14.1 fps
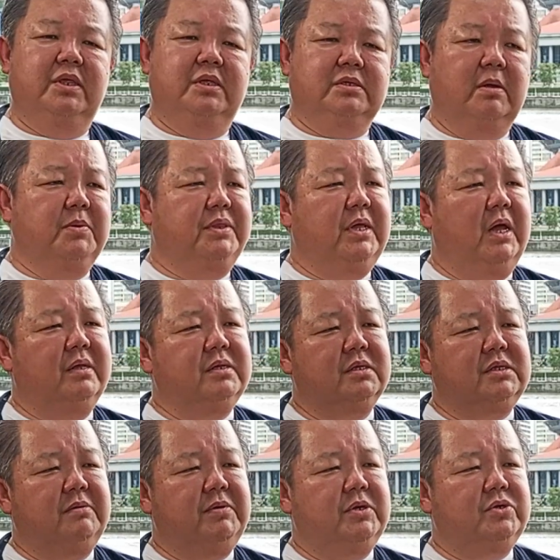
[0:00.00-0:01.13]
some of the other
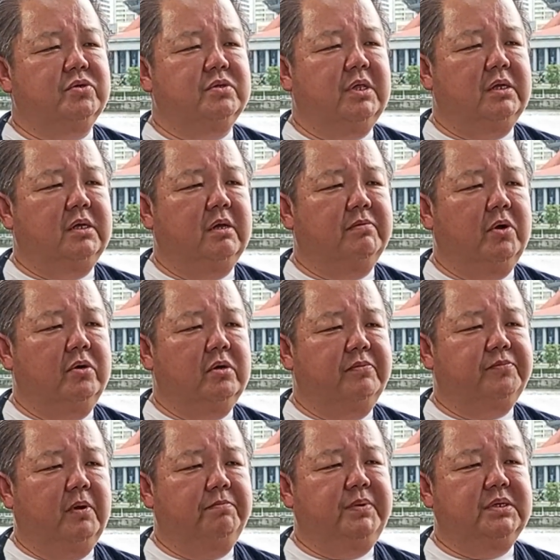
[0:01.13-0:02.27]
TV shows that you have gone on
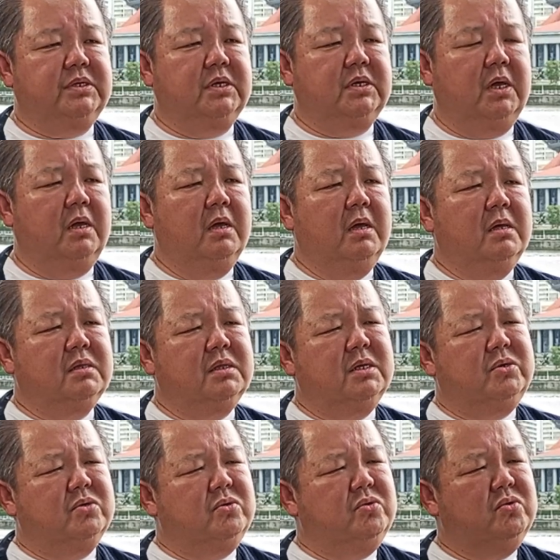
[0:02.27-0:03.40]
from PCK? Did
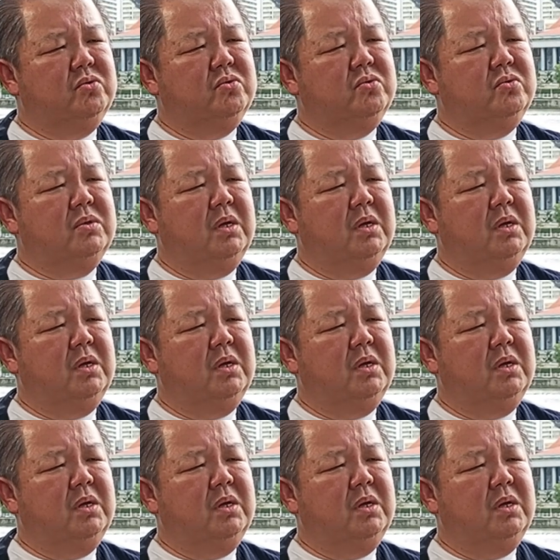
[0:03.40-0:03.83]
you do?